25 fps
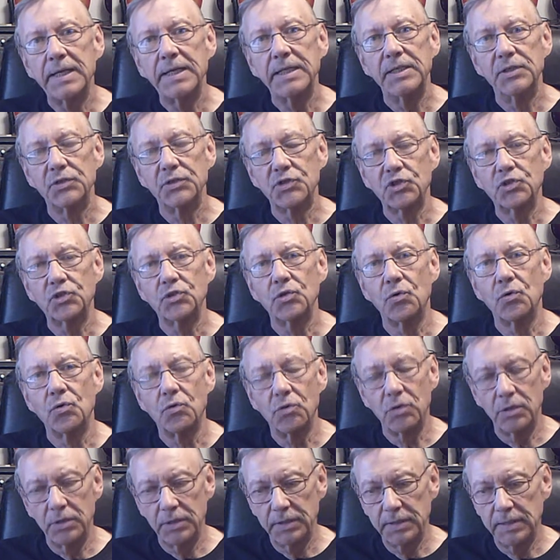is
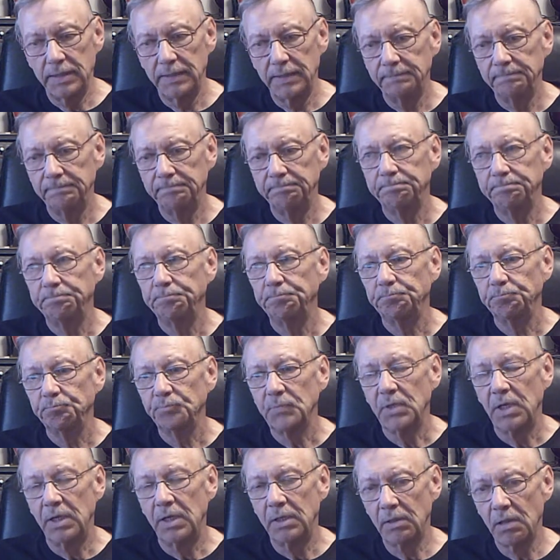stored
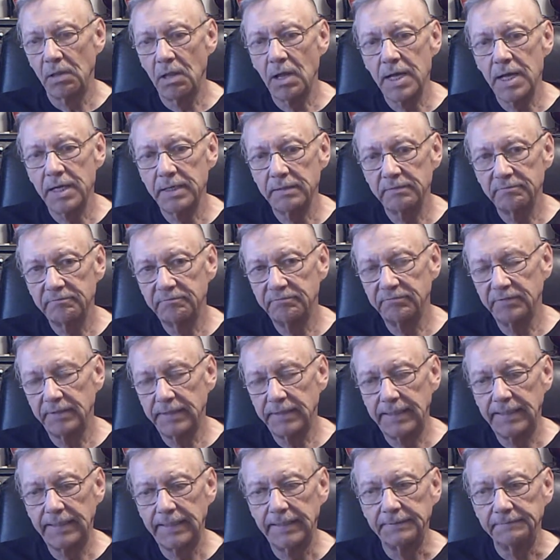a lot
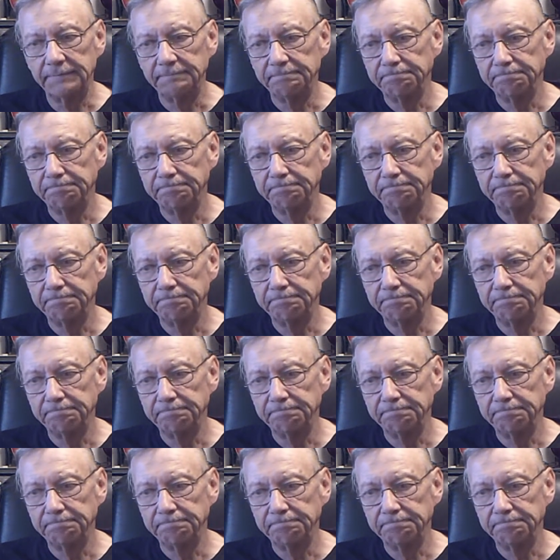of